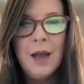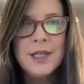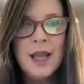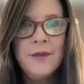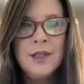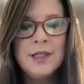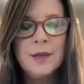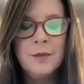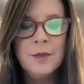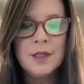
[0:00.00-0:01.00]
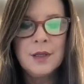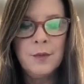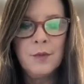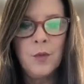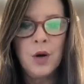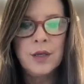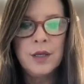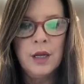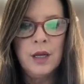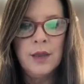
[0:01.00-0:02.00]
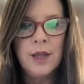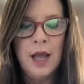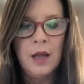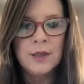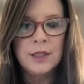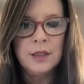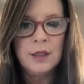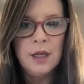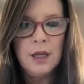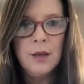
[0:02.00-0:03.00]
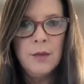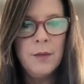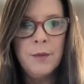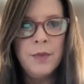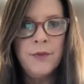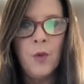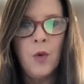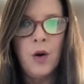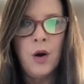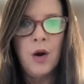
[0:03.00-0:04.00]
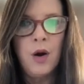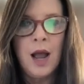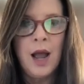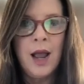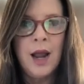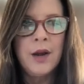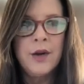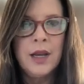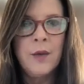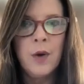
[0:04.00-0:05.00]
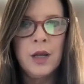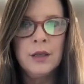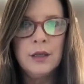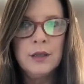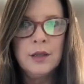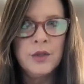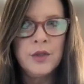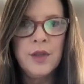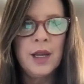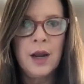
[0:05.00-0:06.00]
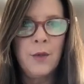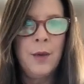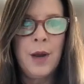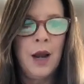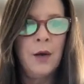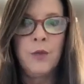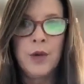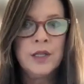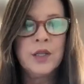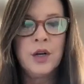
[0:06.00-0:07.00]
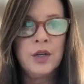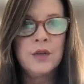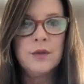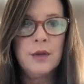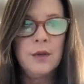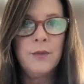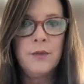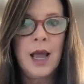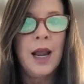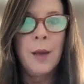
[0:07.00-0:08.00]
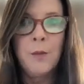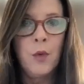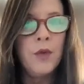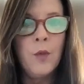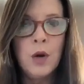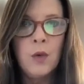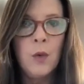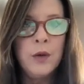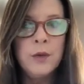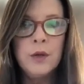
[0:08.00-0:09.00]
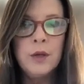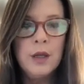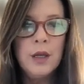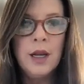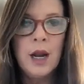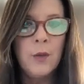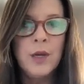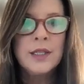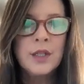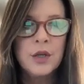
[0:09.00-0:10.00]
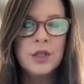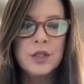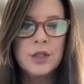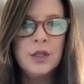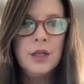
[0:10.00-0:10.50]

was having some work done at the house, and before I hired anyone, don't you think I researched? I got more than one quote, and I researched.